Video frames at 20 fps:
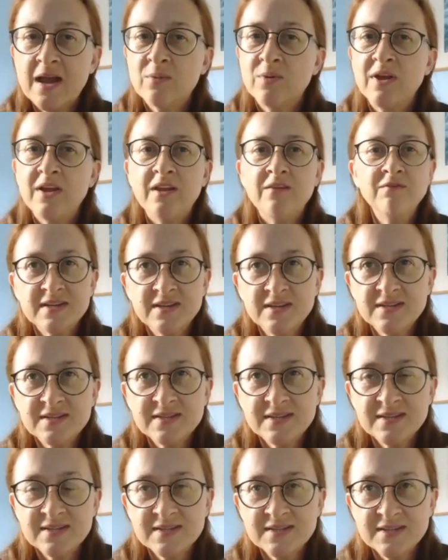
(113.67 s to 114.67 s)
our Senior
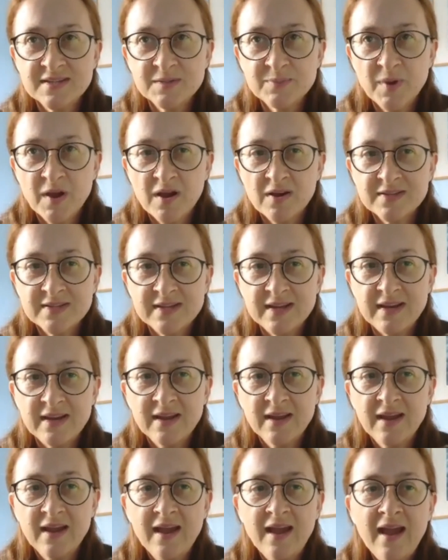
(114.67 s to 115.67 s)
Citizens Party,